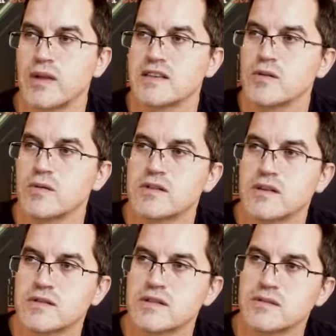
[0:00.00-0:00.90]

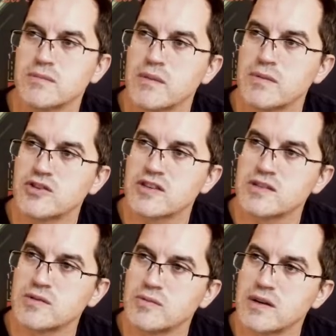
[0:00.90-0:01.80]
so maybe just
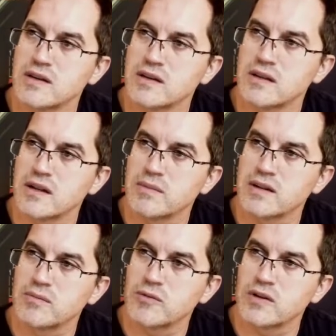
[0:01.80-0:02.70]
to make it a little bit
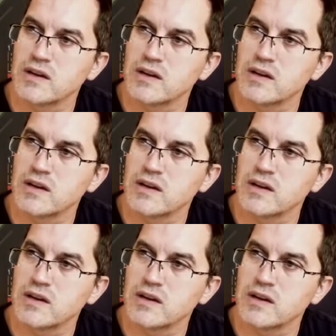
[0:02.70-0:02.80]
more